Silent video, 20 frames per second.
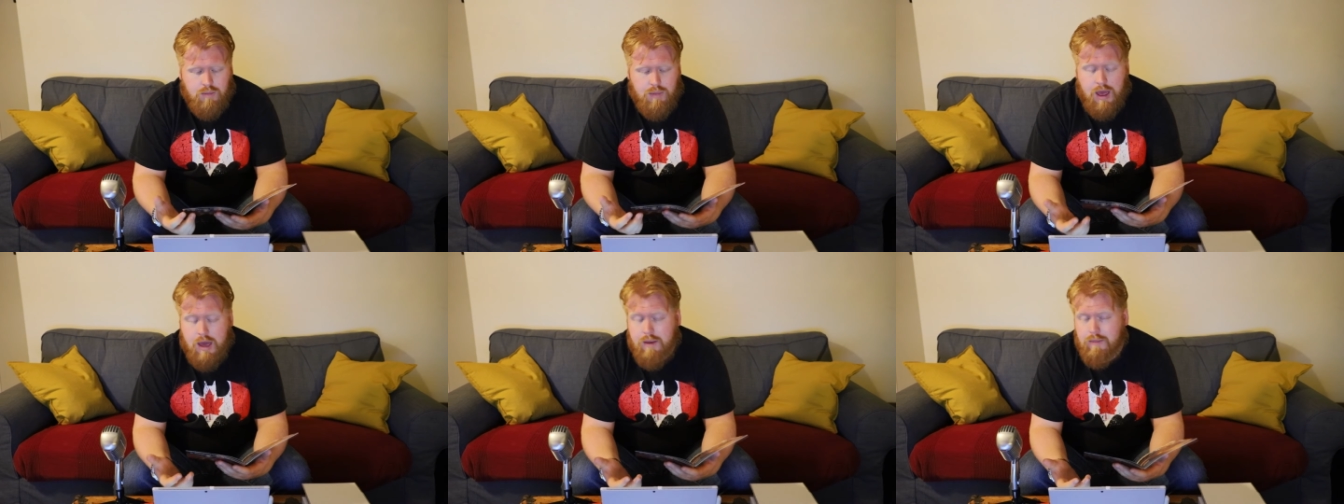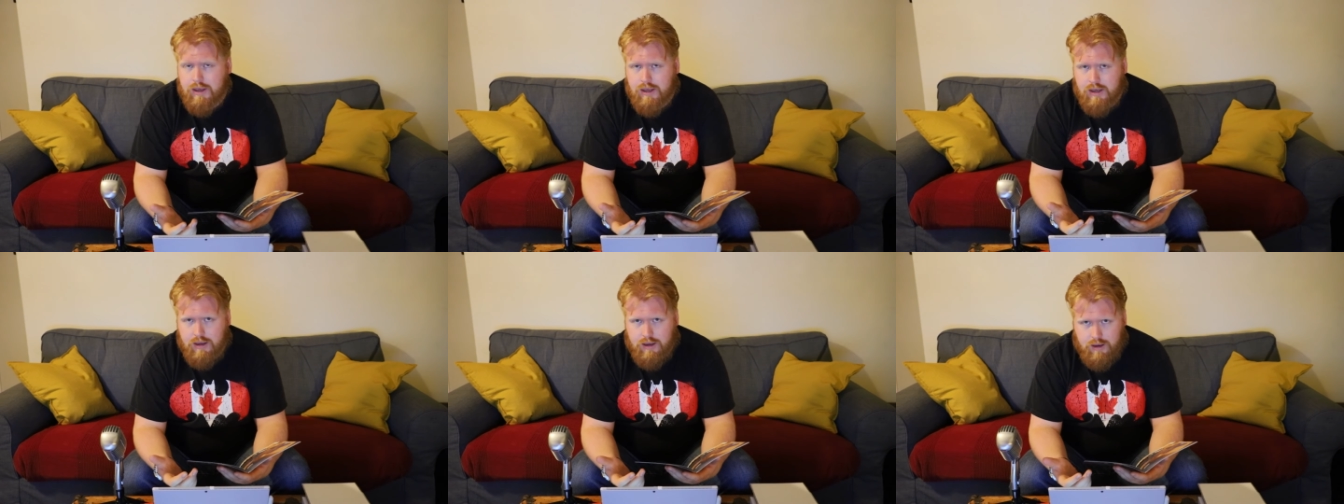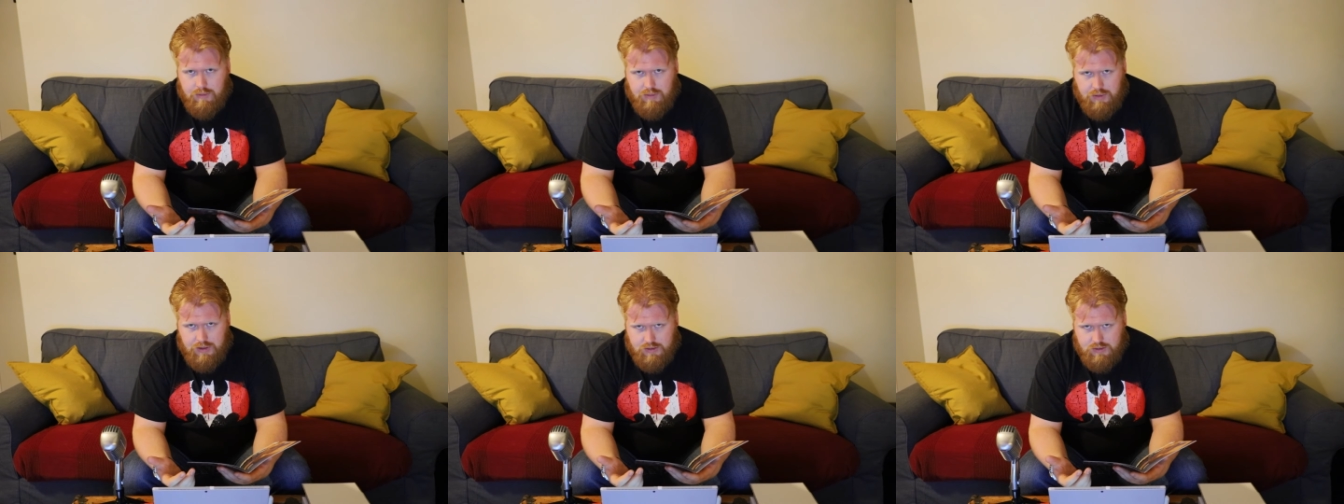Batman
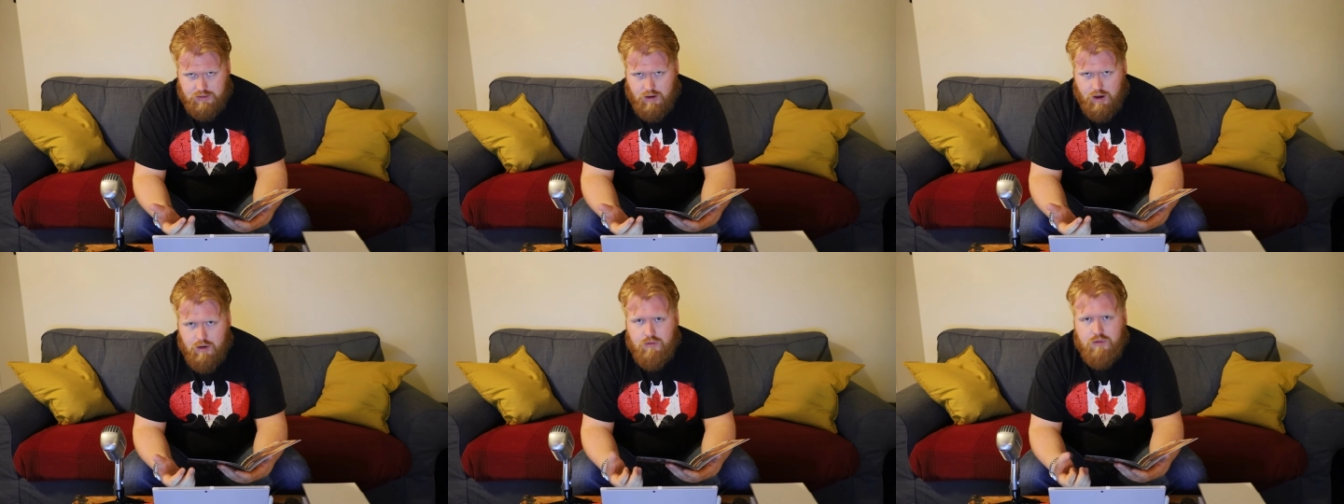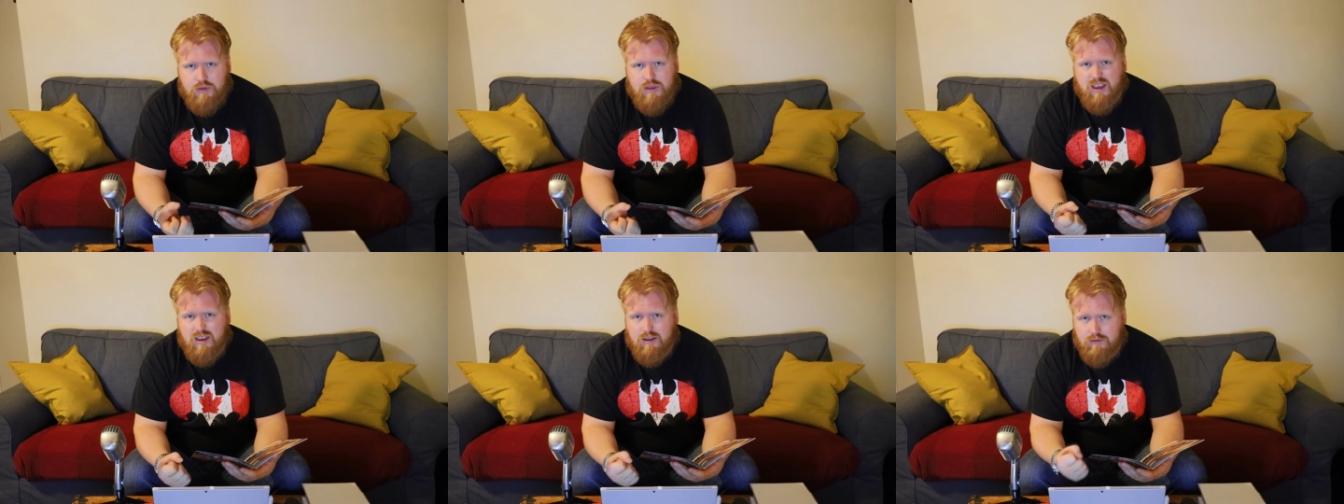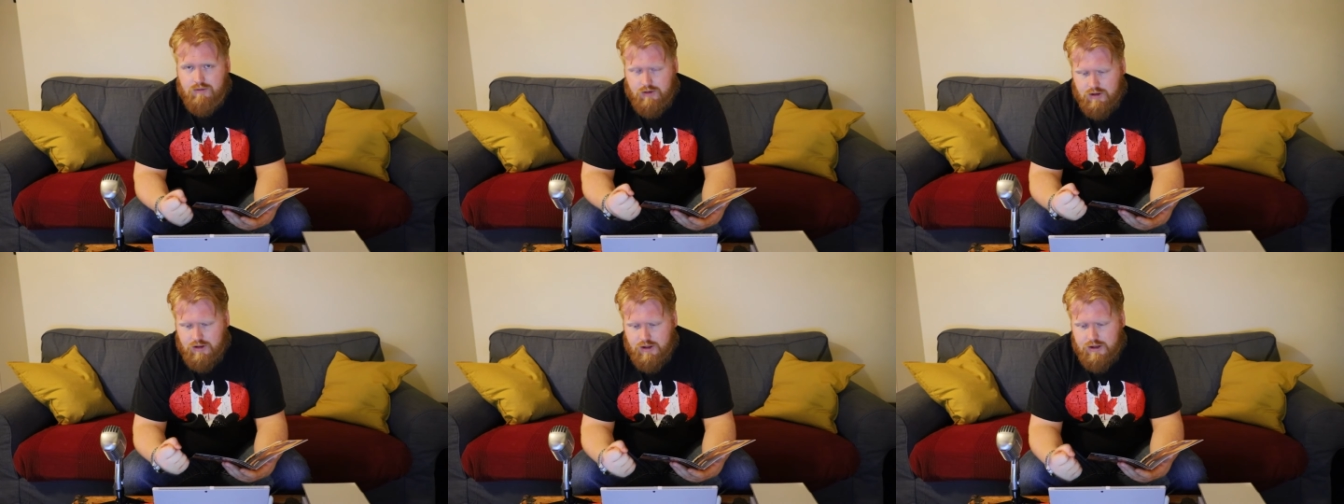can get pissed off, and they
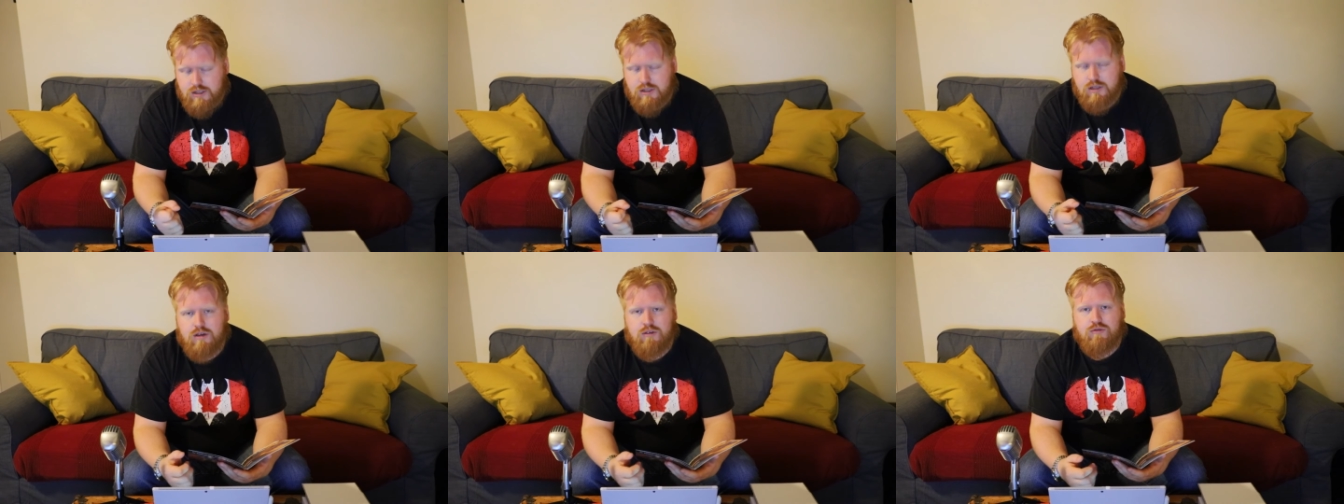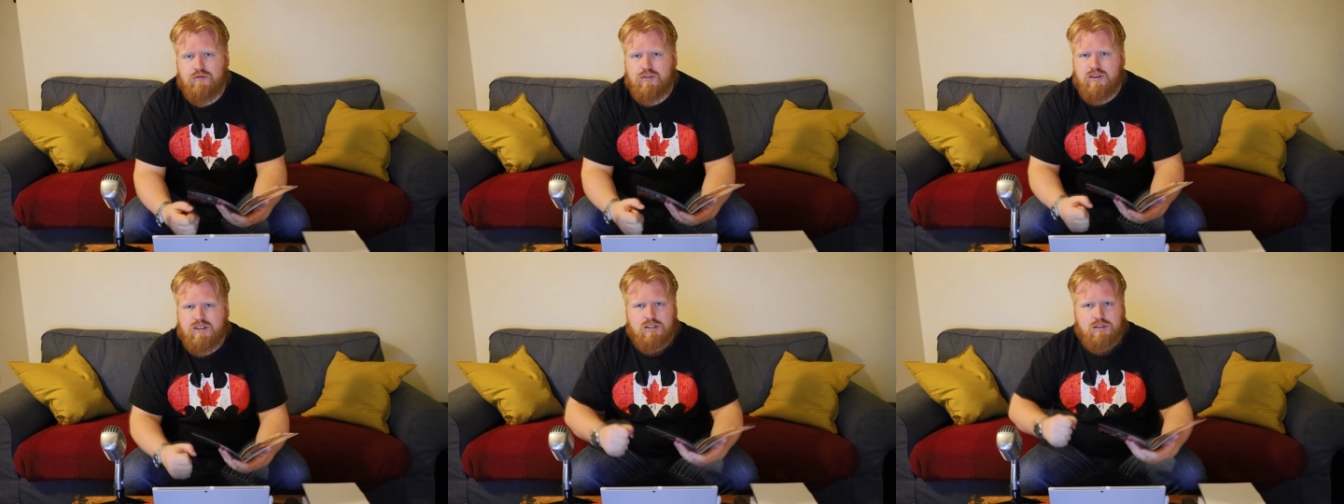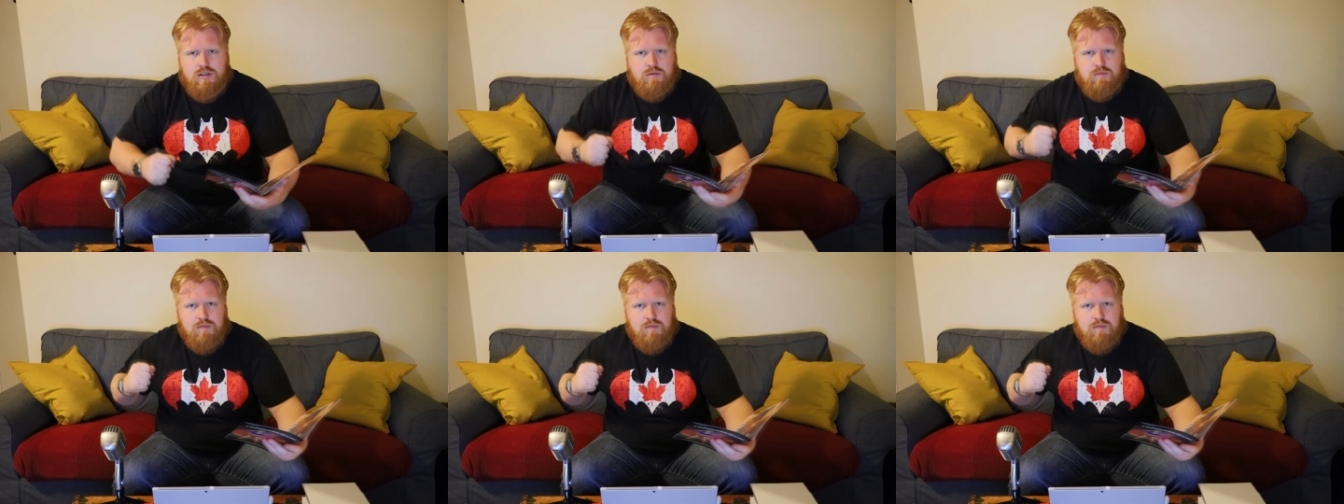can clench their fists